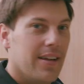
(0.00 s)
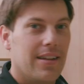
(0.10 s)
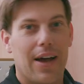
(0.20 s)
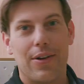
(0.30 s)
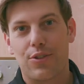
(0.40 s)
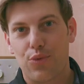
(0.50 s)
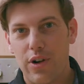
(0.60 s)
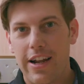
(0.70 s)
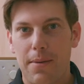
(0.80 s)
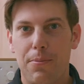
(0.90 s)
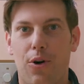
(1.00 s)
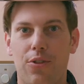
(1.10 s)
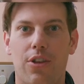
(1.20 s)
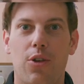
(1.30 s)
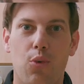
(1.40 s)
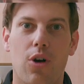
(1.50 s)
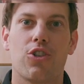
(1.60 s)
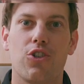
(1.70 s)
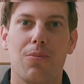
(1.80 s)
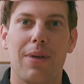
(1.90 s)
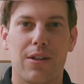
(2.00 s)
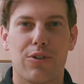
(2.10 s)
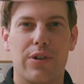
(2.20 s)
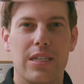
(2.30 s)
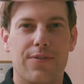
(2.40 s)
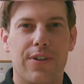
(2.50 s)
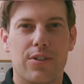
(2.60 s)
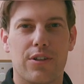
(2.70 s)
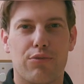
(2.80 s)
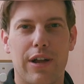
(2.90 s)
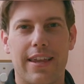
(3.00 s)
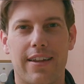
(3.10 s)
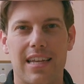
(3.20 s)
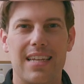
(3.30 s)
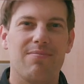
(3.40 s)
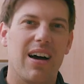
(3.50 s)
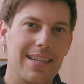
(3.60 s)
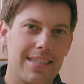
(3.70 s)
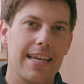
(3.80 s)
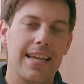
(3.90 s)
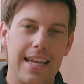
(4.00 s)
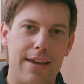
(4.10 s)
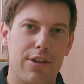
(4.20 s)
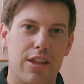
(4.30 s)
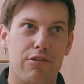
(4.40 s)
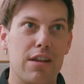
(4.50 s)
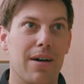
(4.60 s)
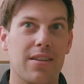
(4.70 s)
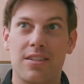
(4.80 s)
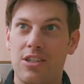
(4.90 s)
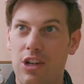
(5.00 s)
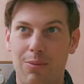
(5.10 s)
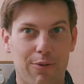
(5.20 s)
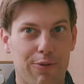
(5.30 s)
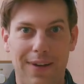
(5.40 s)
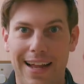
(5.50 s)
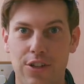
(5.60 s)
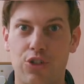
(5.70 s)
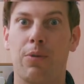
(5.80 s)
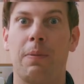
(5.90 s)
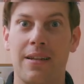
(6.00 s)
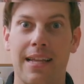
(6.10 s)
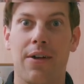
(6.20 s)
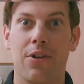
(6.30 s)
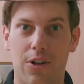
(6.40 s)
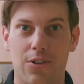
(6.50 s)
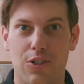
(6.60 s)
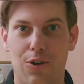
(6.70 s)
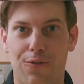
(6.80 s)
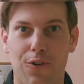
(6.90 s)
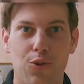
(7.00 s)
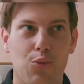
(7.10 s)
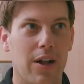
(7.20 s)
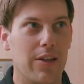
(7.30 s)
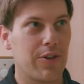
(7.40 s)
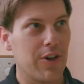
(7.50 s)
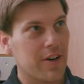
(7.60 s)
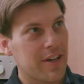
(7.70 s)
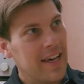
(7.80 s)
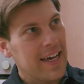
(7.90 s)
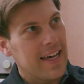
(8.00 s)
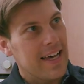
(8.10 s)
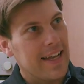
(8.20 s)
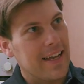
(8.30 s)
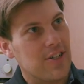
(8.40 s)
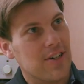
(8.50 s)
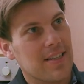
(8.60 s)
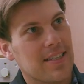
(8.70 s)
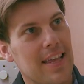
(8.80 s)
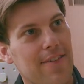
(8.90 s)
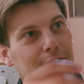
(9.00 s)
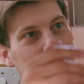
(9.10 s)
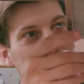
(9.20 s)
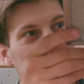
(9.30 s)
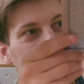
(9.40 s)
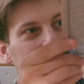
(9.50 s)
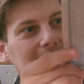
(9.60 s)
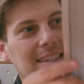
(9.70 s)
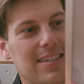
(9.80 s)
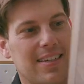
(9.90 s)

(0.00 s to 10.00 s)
Now, it's really important that you wash your metal grease filter regularly, ideally every 3 months, as you don't want fat dripping down onto your food while you cook. And as you can see from mine,